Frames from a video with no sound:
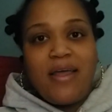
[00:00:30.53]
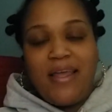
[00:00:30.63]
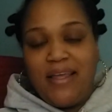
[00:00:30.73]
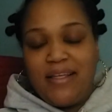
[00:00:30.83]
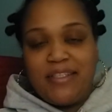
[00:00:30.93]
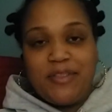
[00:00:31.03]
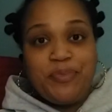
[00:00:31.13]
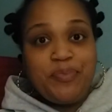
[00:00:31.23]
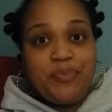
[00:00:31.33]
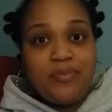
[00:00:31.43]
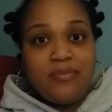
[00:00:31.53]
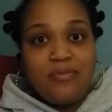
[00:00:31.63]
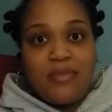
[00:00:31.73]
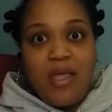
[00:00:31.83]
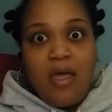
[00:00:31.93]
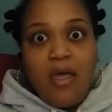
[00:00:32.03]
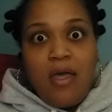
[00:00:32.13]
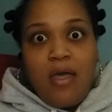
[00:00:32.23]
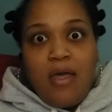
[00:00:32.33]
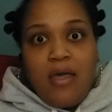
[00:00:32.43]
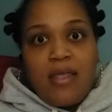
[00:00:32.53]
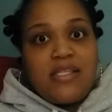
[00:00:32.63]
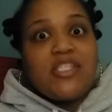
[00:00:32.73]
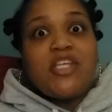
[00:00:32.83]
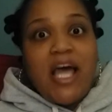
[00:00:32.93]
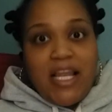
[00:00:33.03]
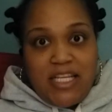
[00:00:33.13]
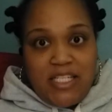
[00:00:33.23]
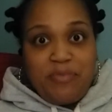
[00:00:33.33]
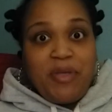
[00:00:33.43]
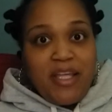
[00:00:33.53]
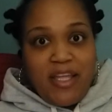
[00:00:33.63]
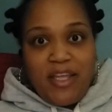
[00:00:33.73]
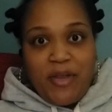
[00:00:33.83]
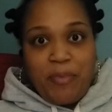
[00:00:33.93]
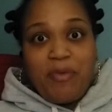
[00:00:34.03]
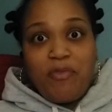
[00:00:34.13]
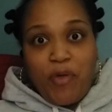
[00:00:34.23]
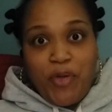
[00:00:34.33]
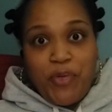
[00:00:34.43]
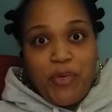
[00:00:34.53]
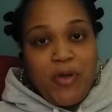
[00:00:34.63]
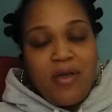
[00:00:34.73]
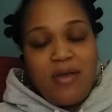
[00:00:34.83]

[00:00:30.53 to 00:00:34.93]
And it's a challenge being here before you.